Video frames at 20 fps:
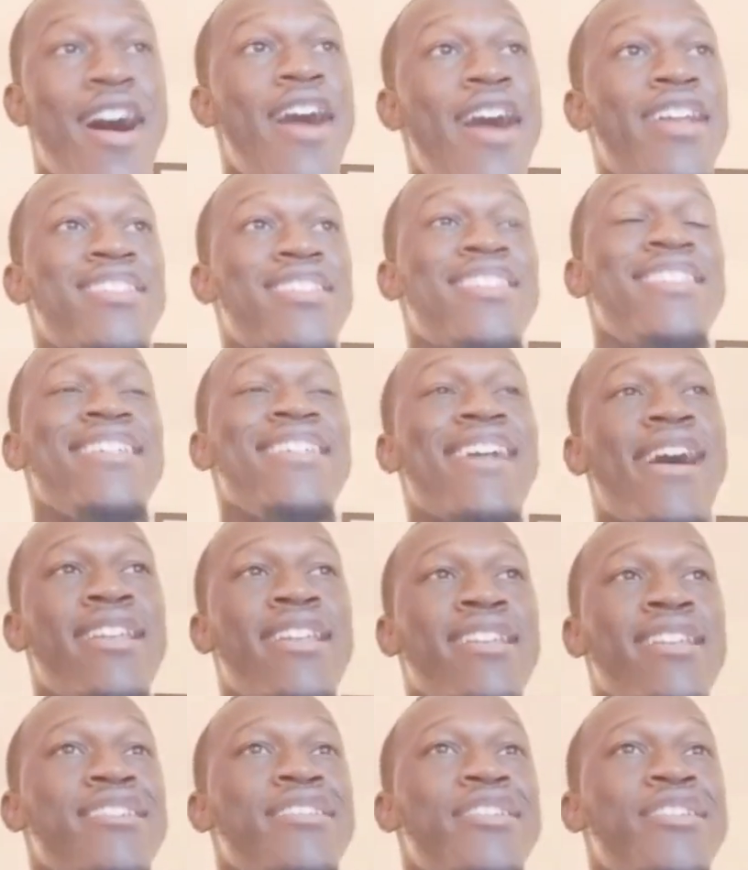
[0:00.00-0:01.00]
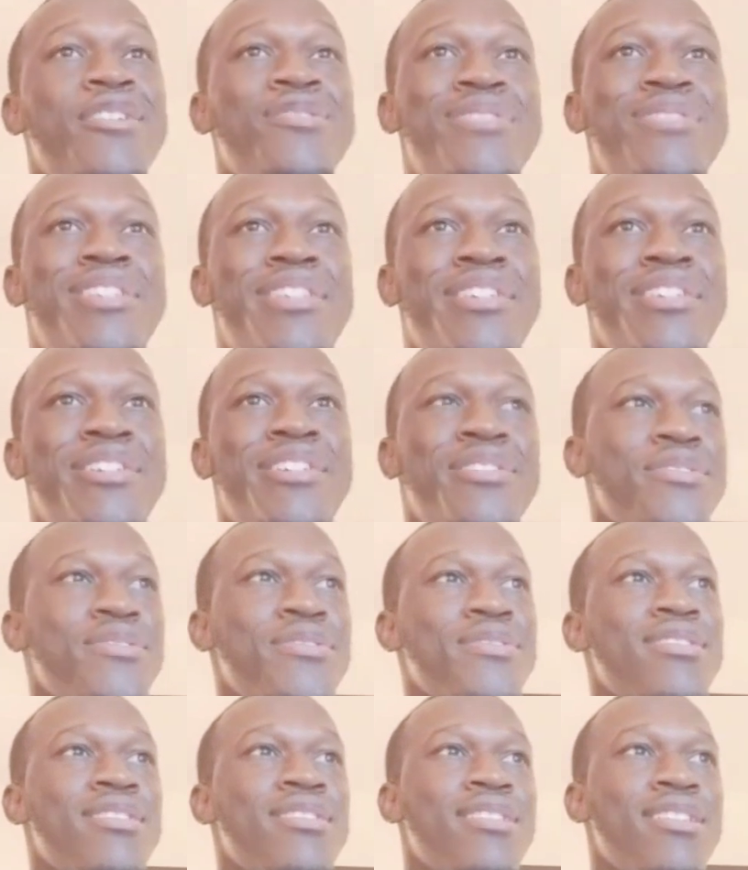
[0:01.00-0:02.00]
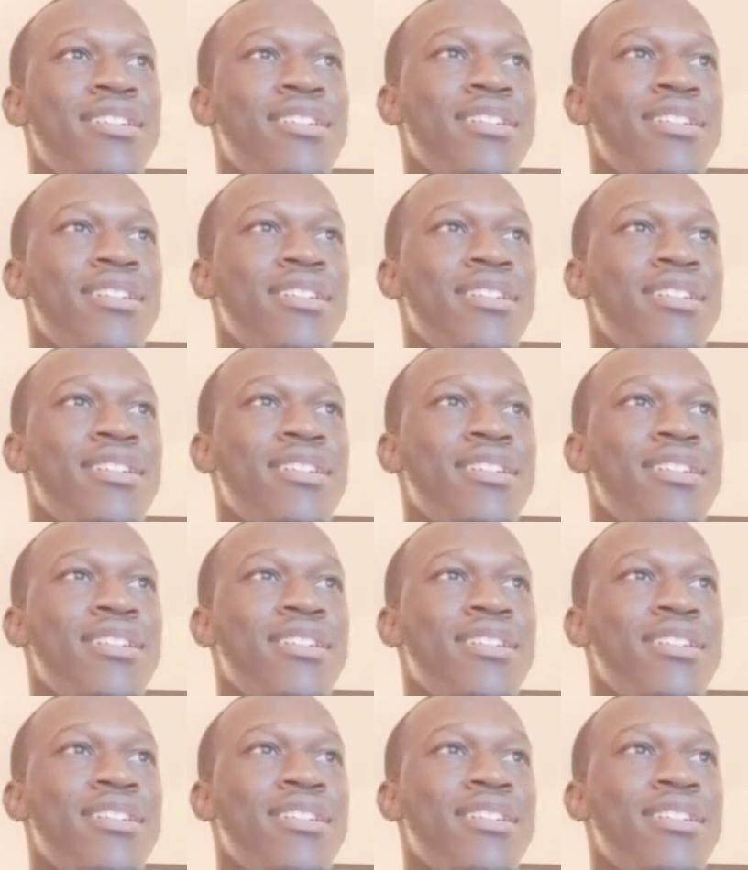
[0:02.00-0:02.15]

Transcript: Honestly, I didn't know so